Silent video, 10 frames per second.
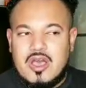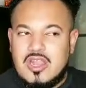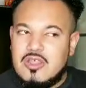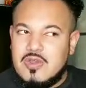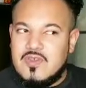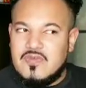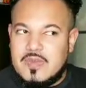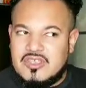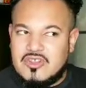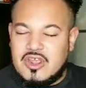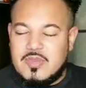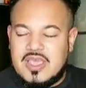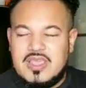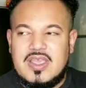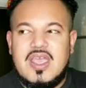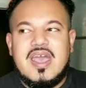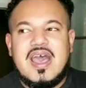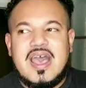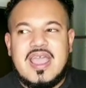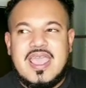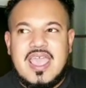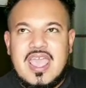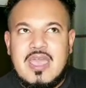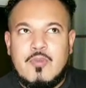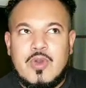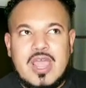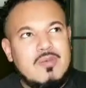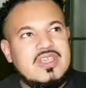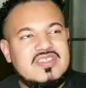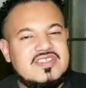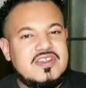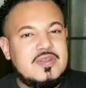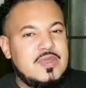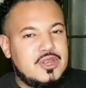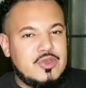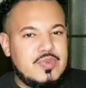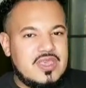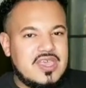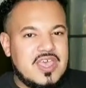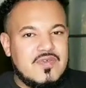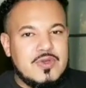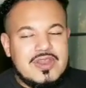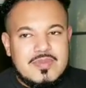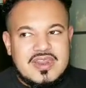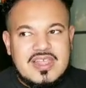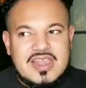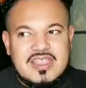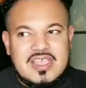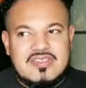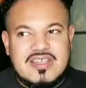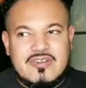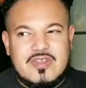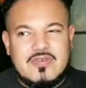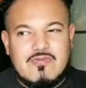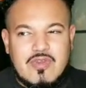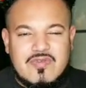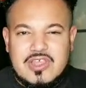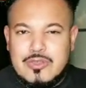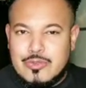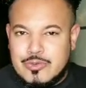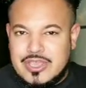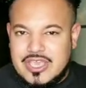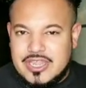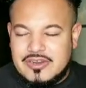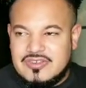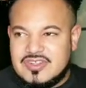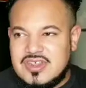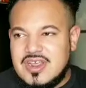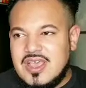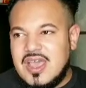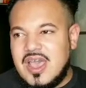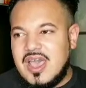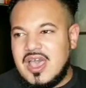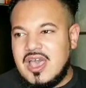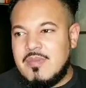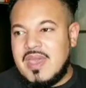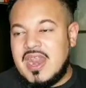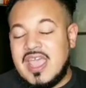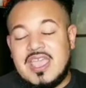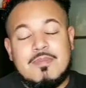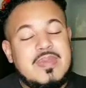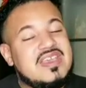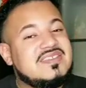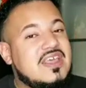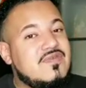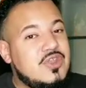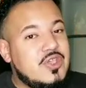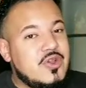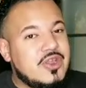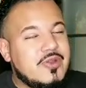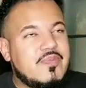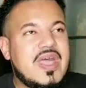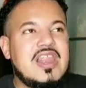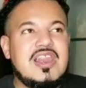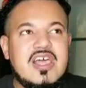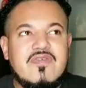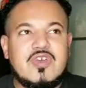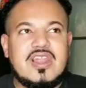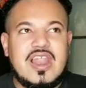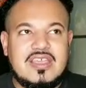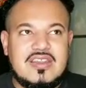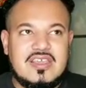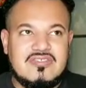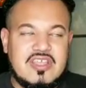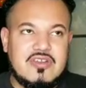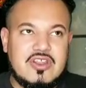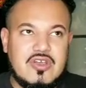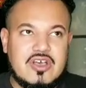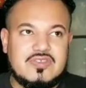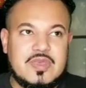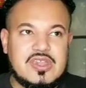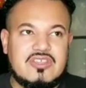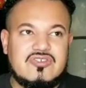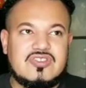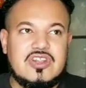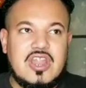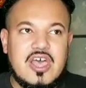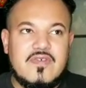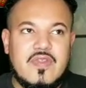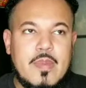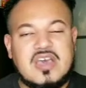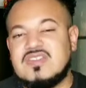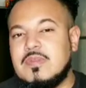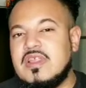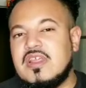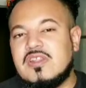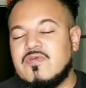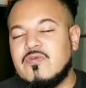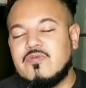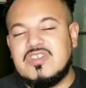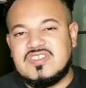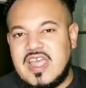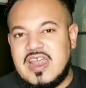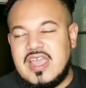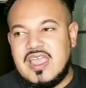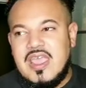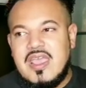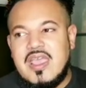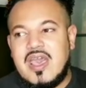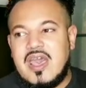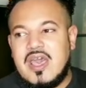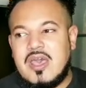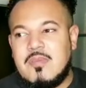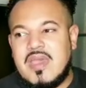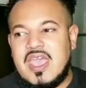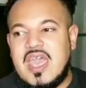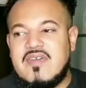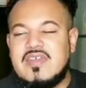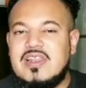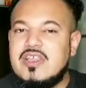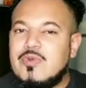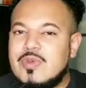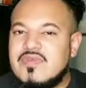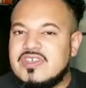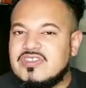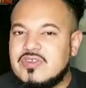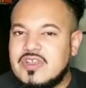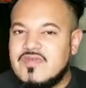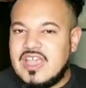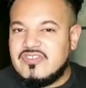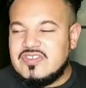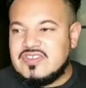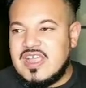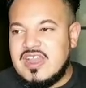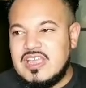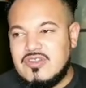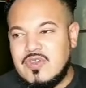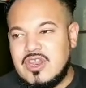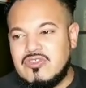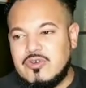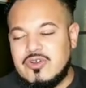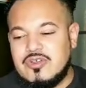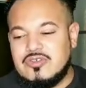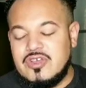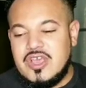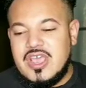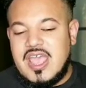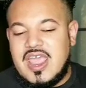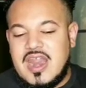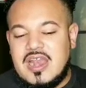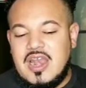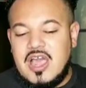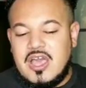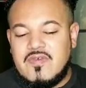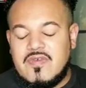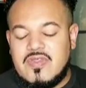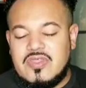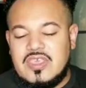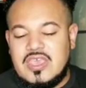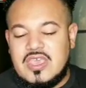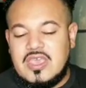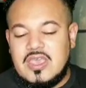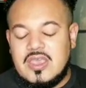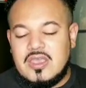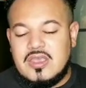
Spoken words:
a little information on me. I am what I would consider to be a newbie. I've only been collecting Integrity for roughly 3 years, and I am based out of New York. I love collecting Integrity dolls because I just love the possibilities of restyling. I have a little bit of history in fashion styling and doing editorials, and I love the